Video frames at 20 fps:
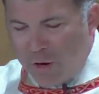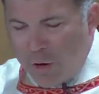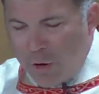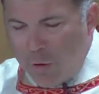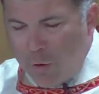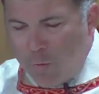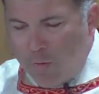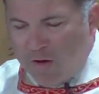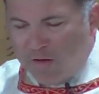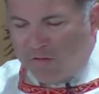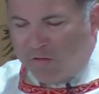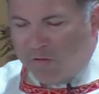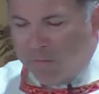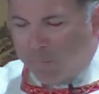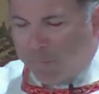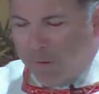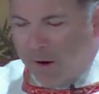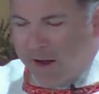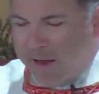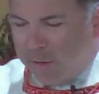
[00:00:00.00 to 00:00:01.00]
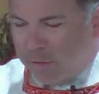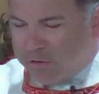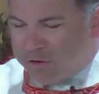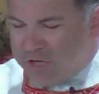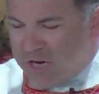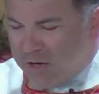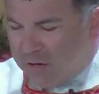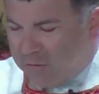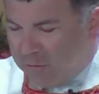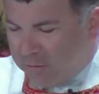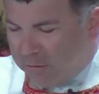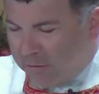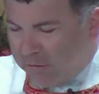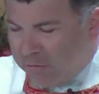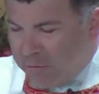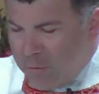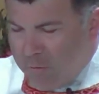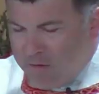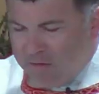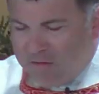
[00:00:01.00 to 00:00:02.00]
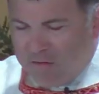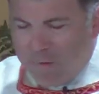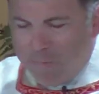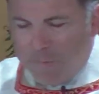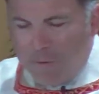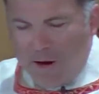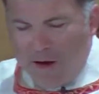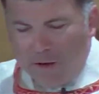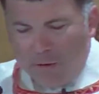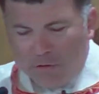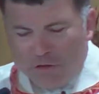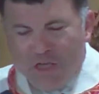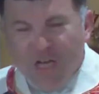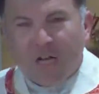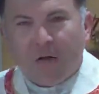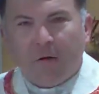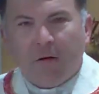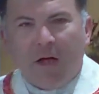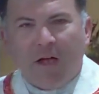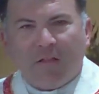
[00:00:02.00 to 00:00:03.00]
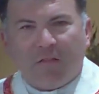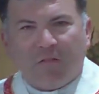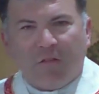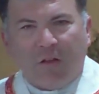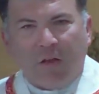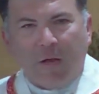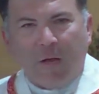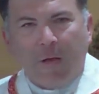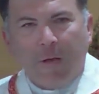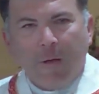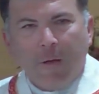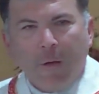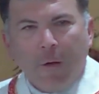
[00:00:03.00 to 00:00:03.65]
Who wants to bridle gentleness? Who wants to bridle generosity?